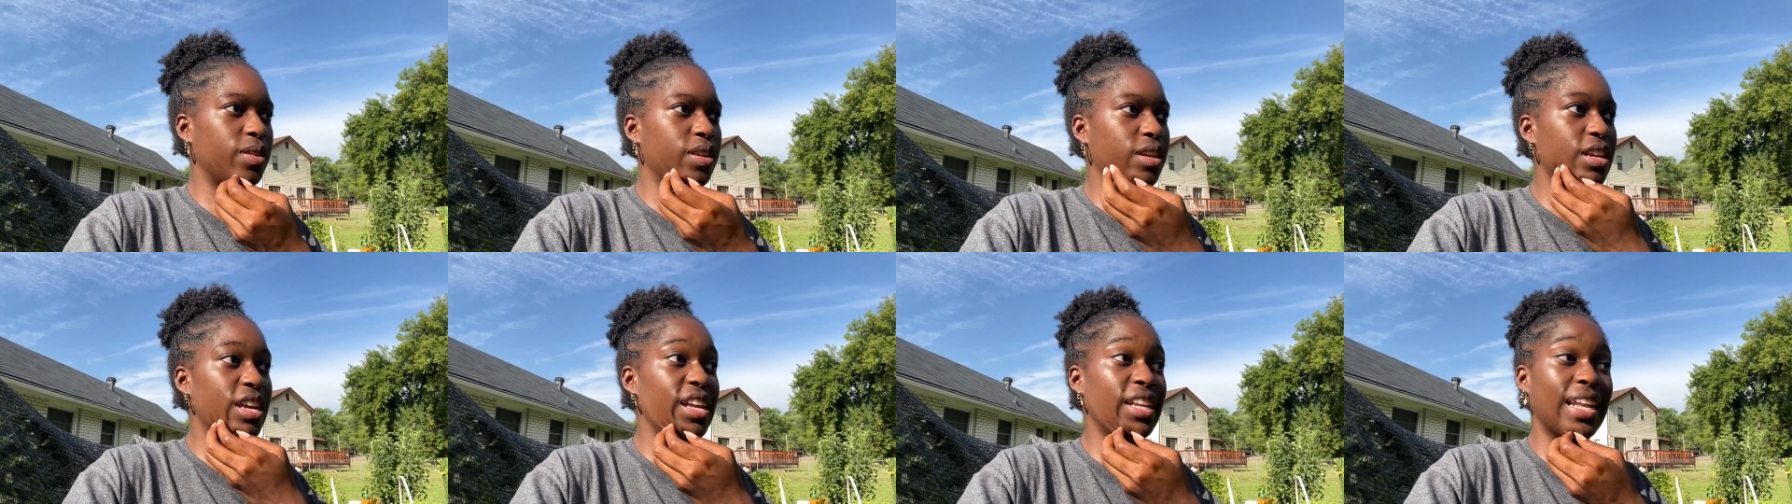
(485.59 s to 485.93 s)

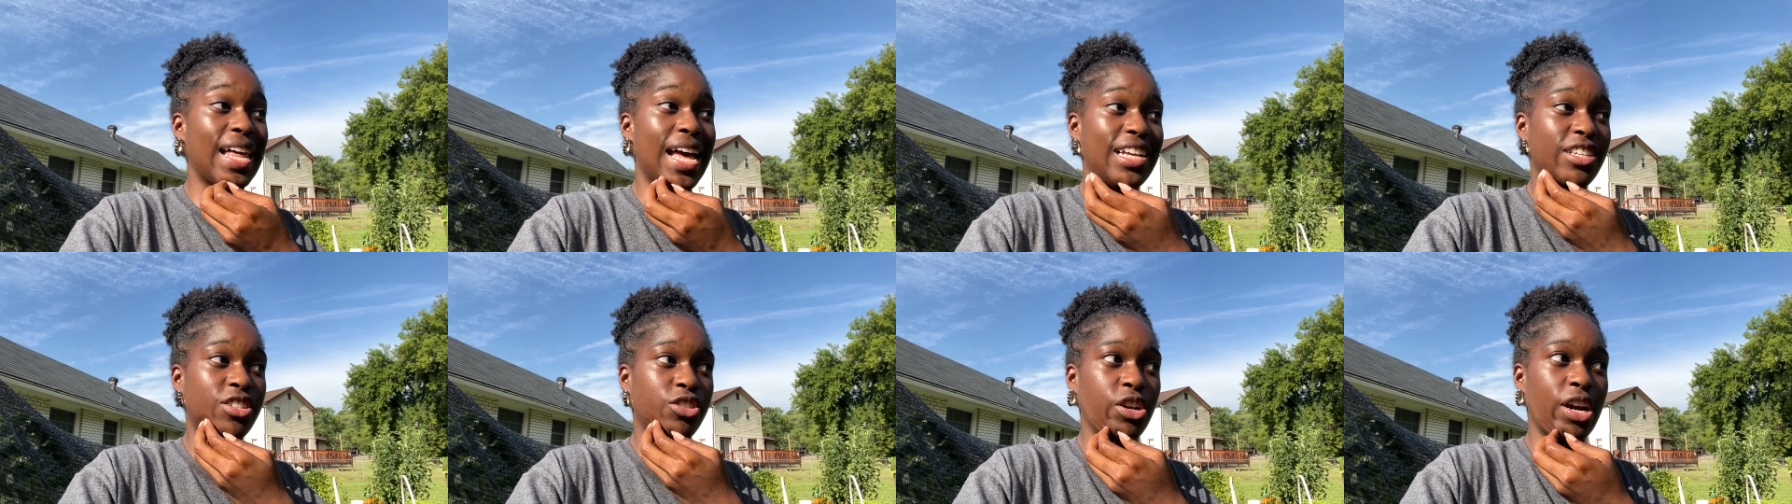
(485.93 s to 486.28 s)
and
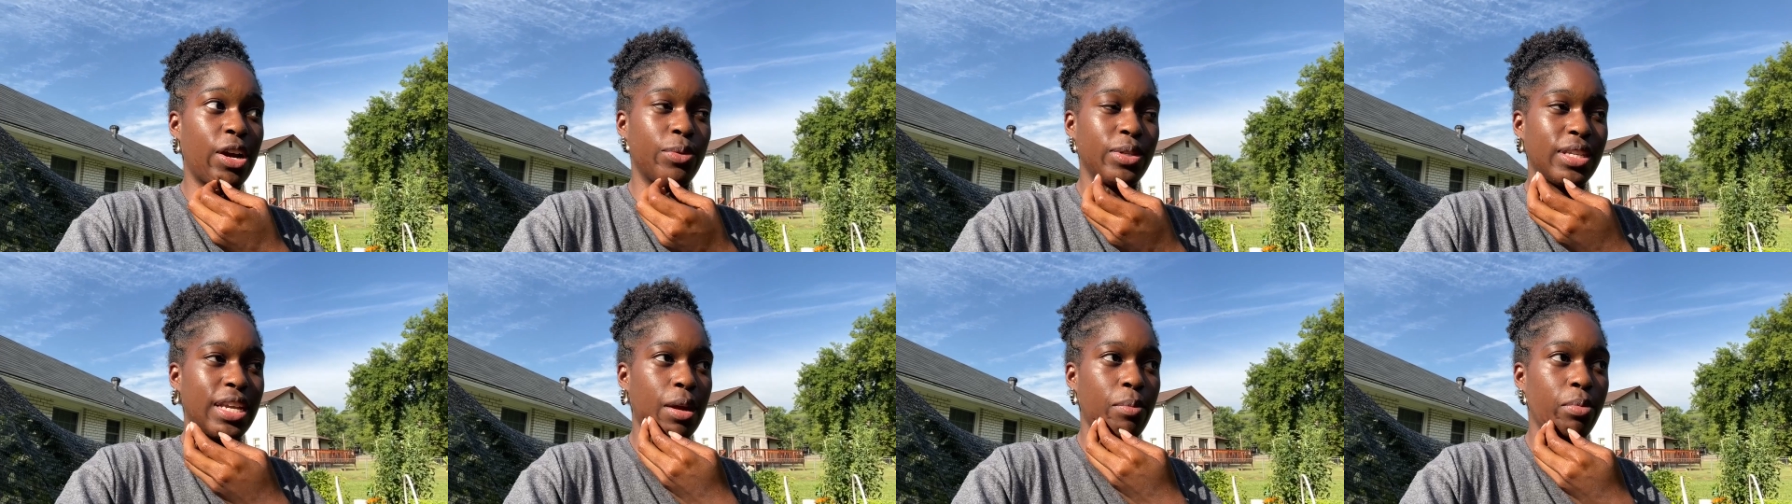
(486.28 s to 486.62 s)
last year I
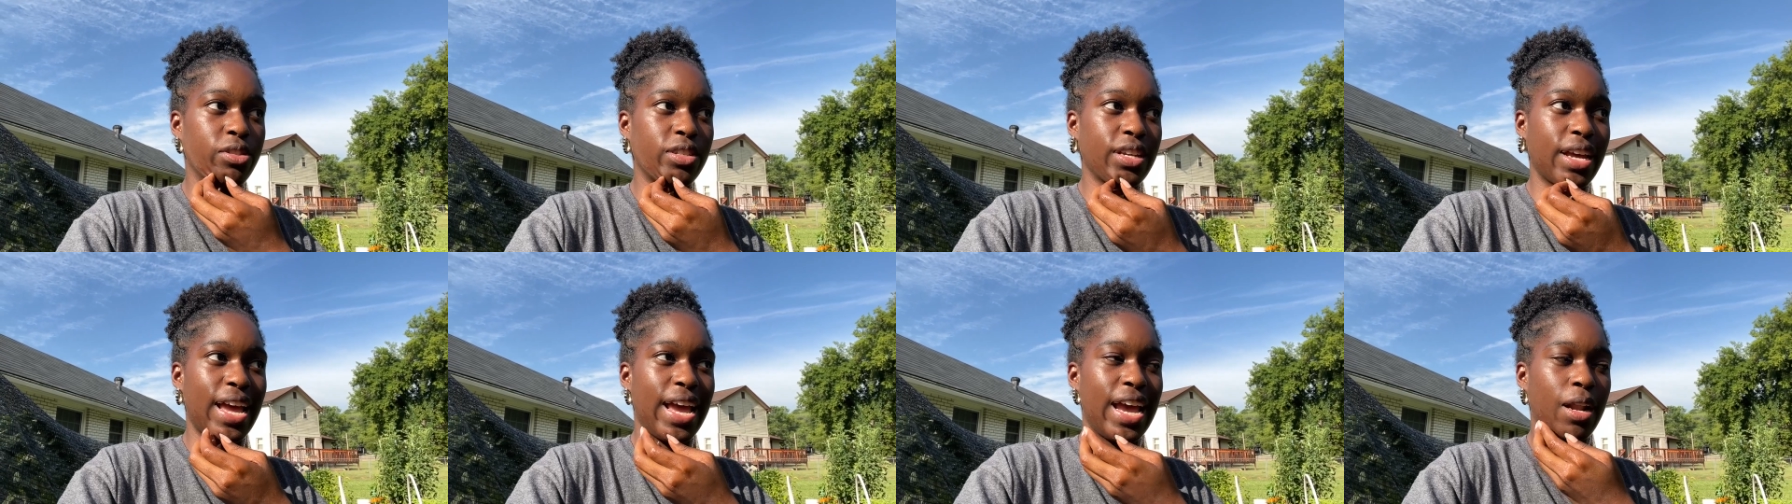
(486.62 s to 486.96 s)
was able
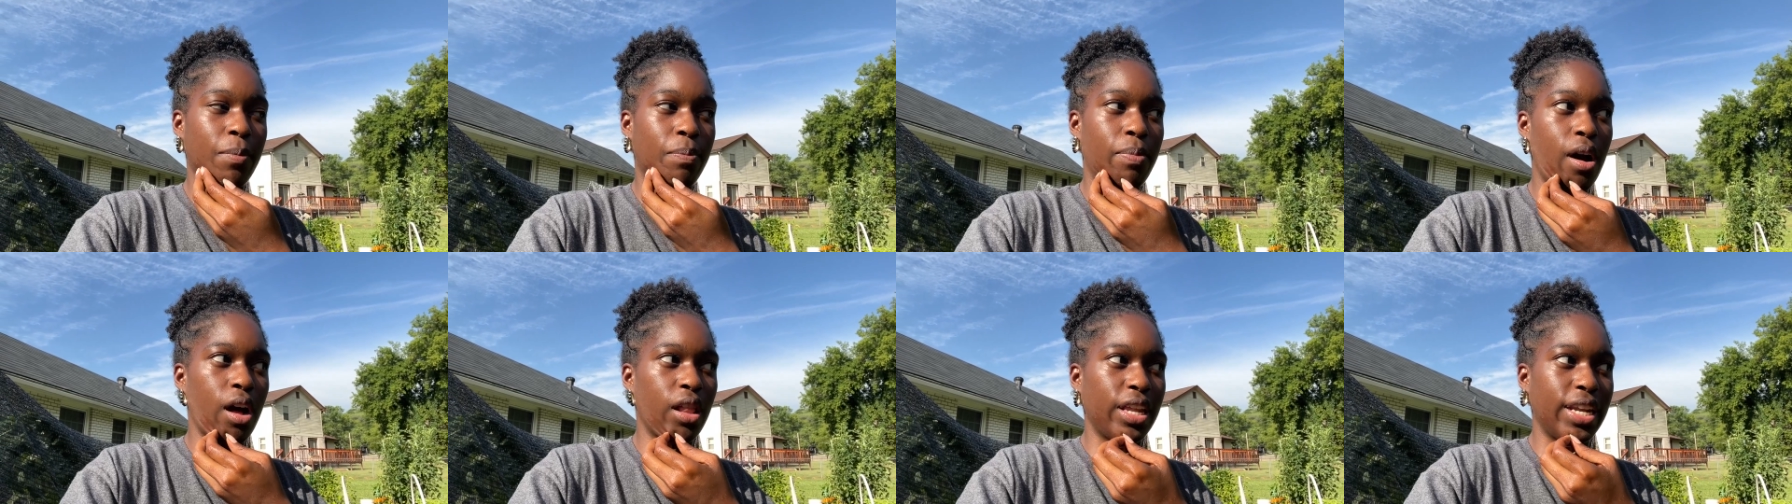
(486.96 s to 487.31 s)
to hand
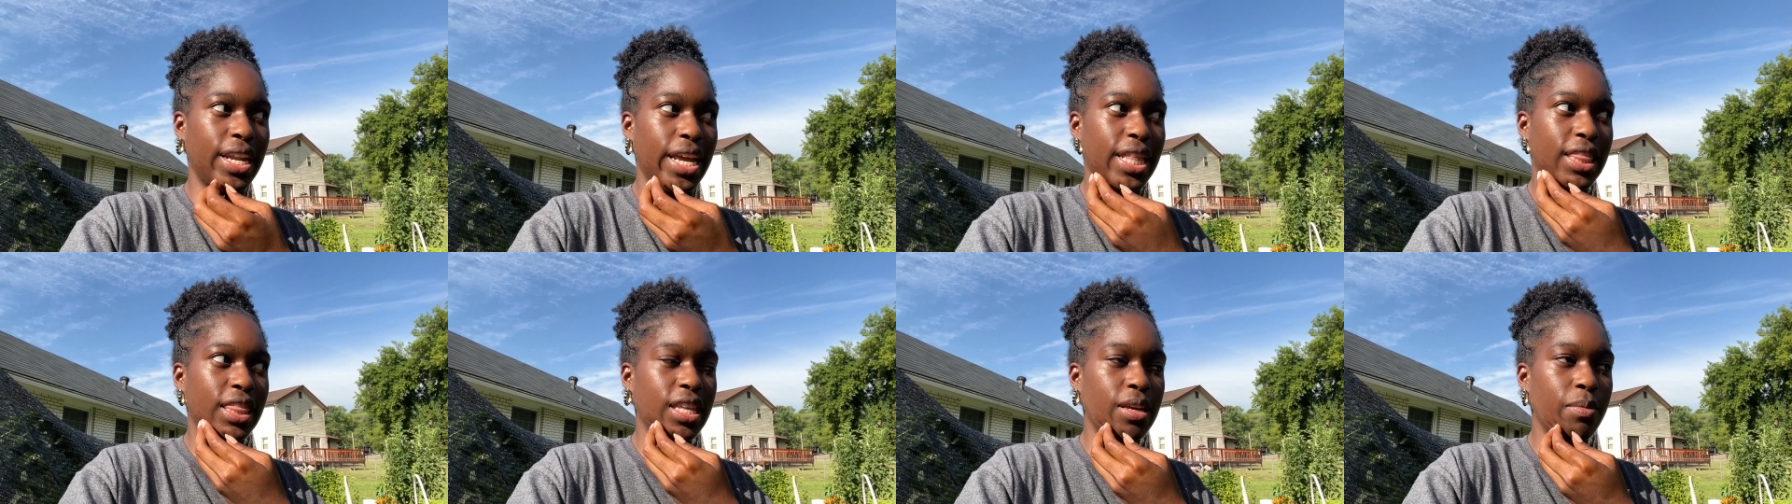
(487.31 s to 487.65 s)

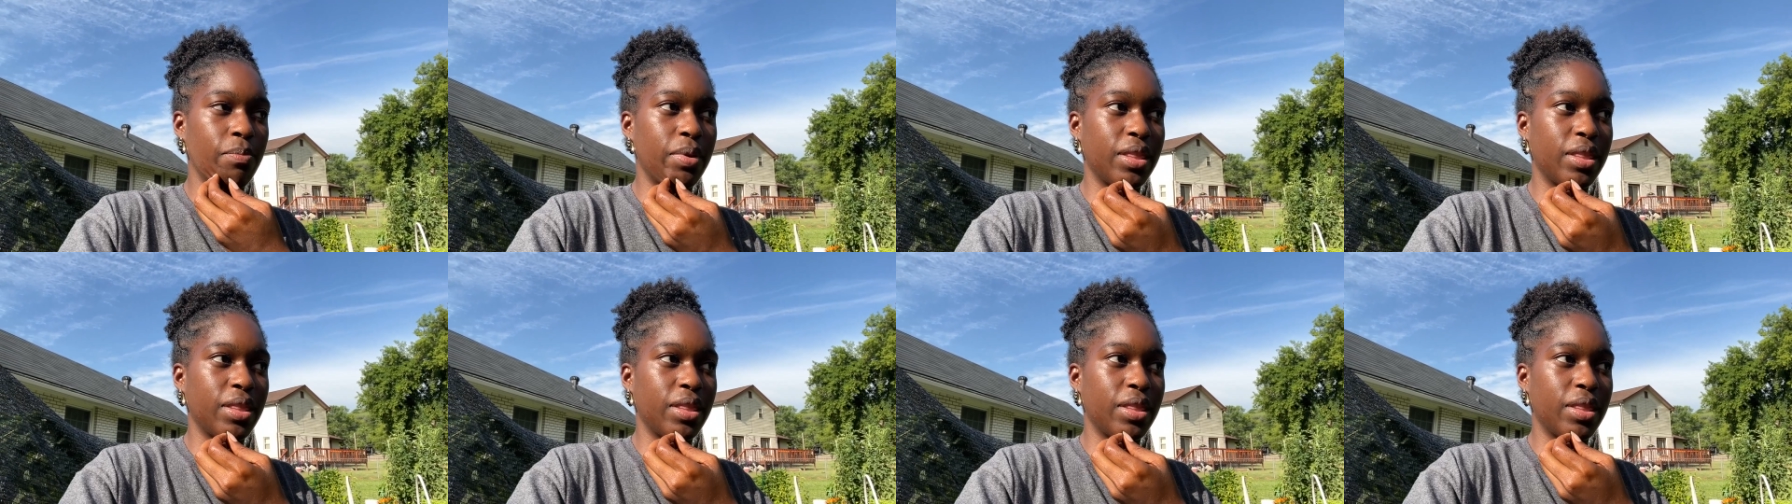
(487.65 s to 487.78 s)
pollinate them,